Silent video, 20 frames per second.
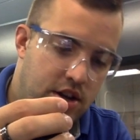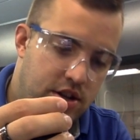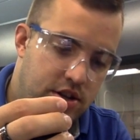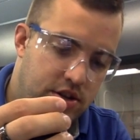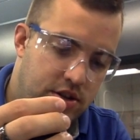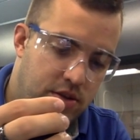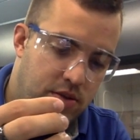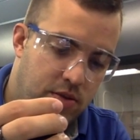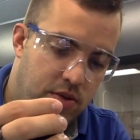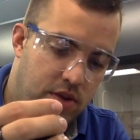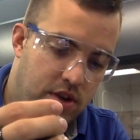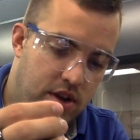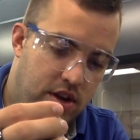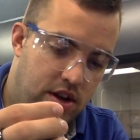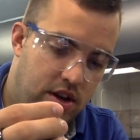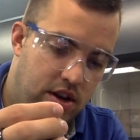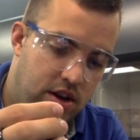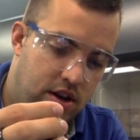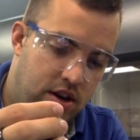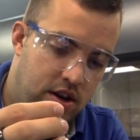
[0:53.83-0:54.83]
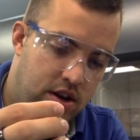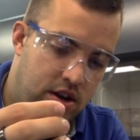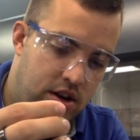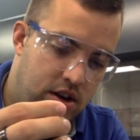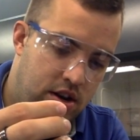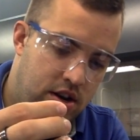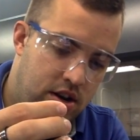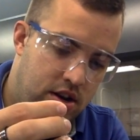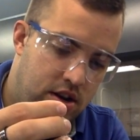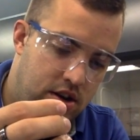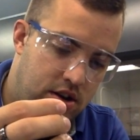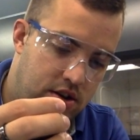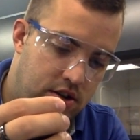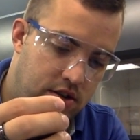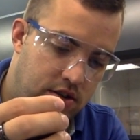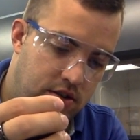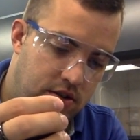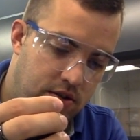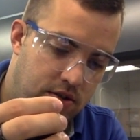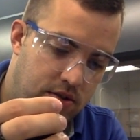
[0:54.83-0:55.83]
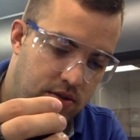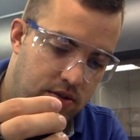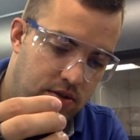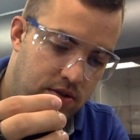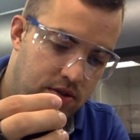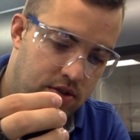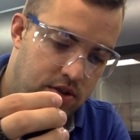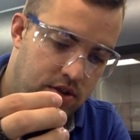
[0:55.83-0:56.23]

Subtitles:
So 1, 2,